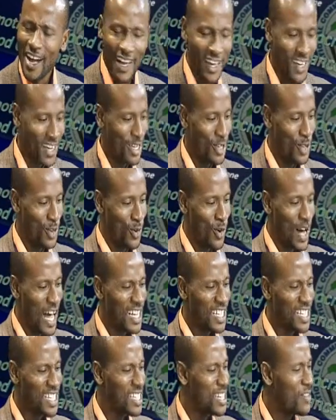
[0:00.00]
You know,
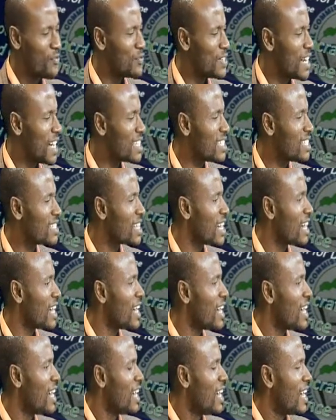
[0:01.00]
as if that is a
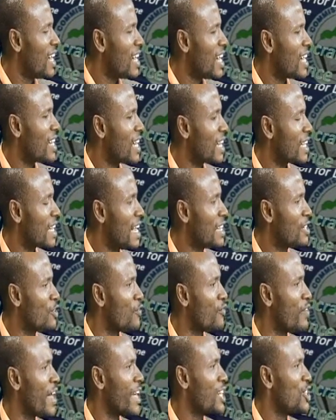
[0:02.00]
kind of
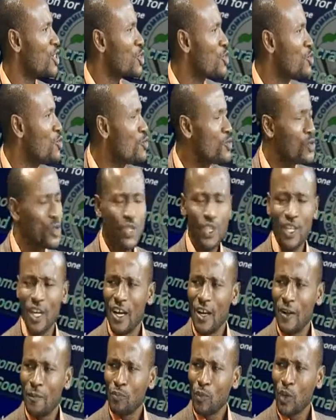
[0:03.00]
excuse
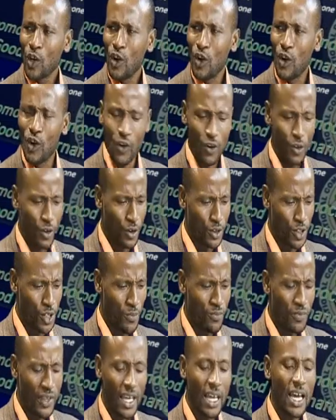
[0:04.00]
or
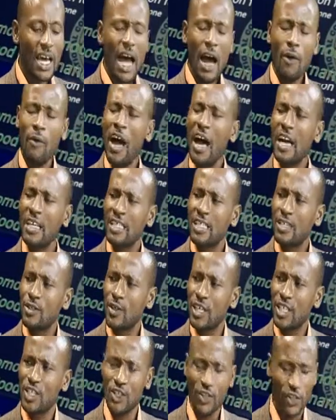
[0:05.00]
something. I want to ask the
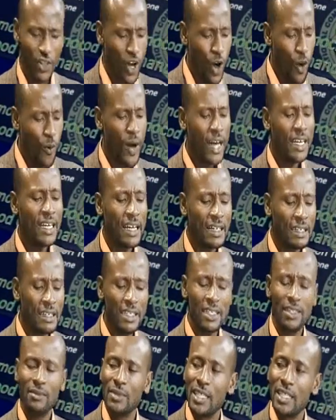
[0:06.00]
question, when they kill
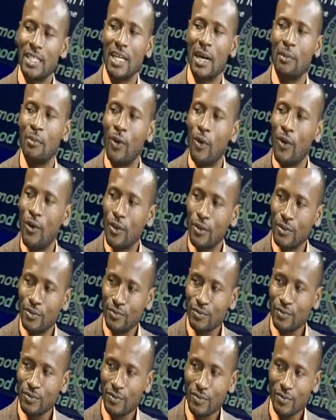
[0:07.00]
Mr. Moore,
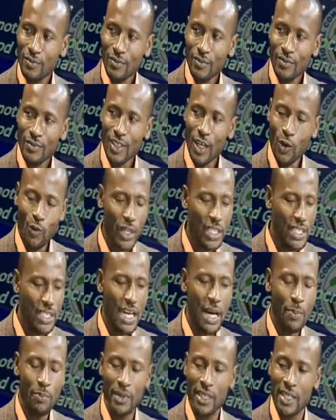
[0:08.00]
what
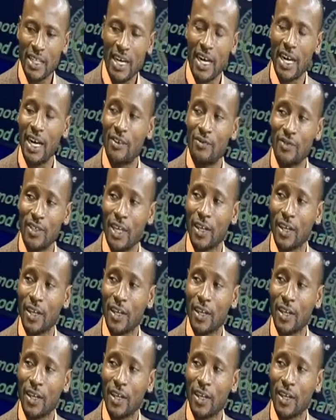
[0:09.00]
happened thereafter?